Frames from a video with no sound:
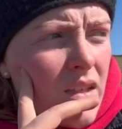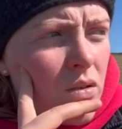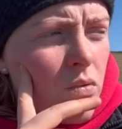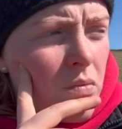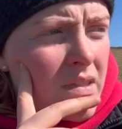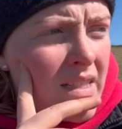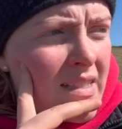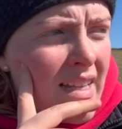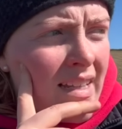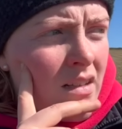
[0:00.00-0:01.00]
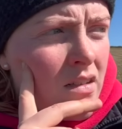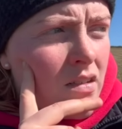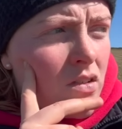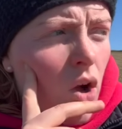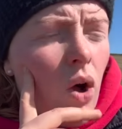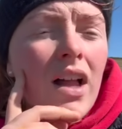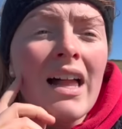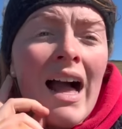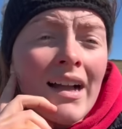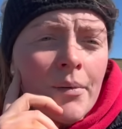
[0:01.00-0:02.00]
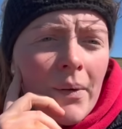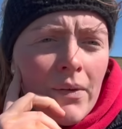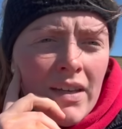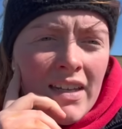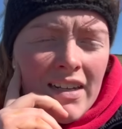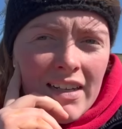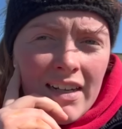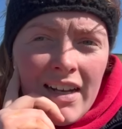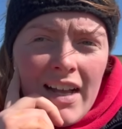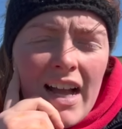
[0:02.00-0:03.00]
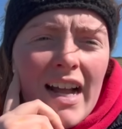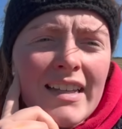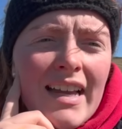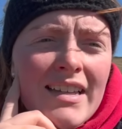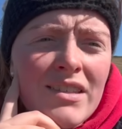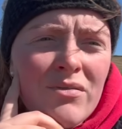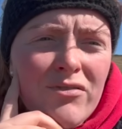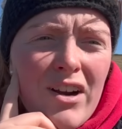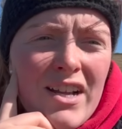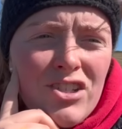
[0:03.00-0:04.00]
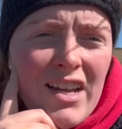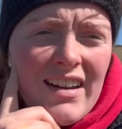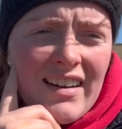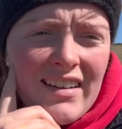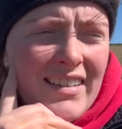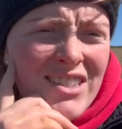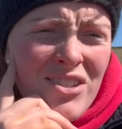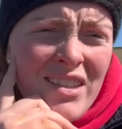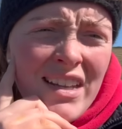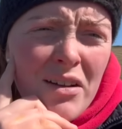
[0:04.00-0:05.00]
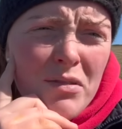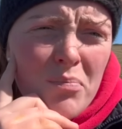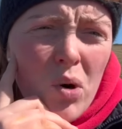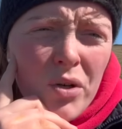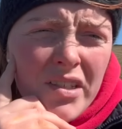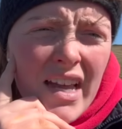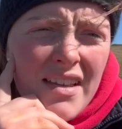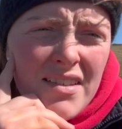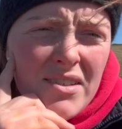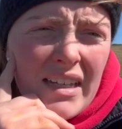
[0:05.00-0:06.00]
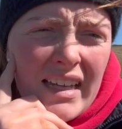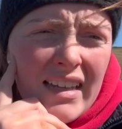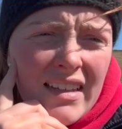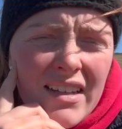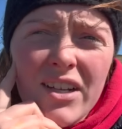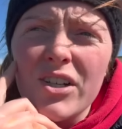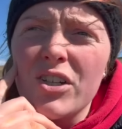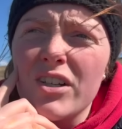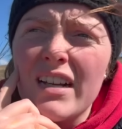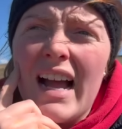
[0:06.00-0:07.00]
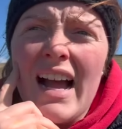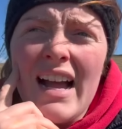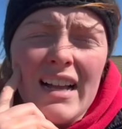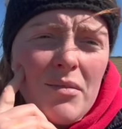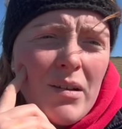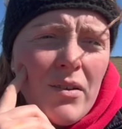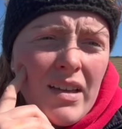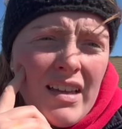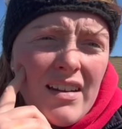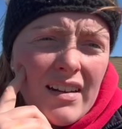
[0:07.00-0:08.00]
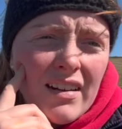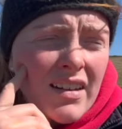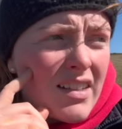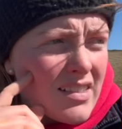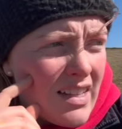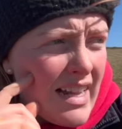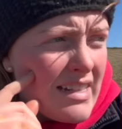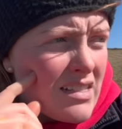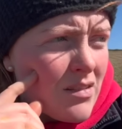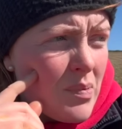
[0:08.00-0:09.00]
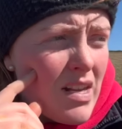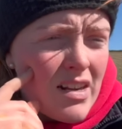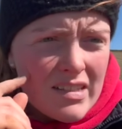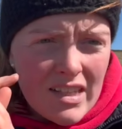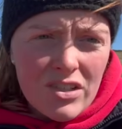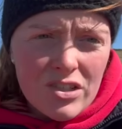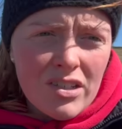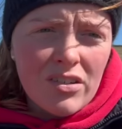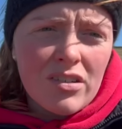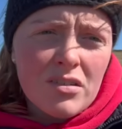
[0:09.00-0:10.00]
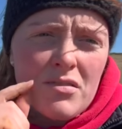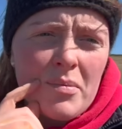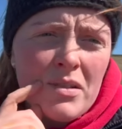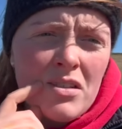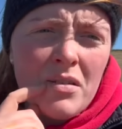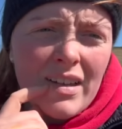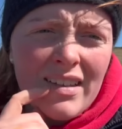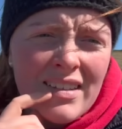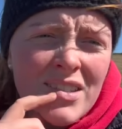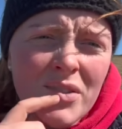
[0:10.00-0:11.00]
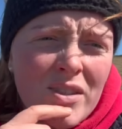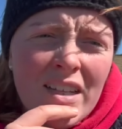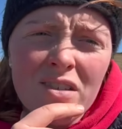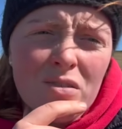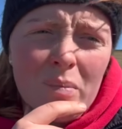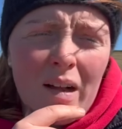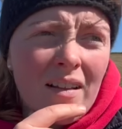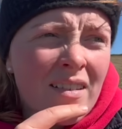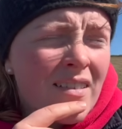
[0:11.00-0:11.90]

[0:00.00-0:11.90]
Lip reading: What was it he said? Oh, I'll hang about here and get some fresh air. Do you think I was born yesterday? You're going to hang about here till I disappear and then you're still going to go up and do it? I don't think so, pal.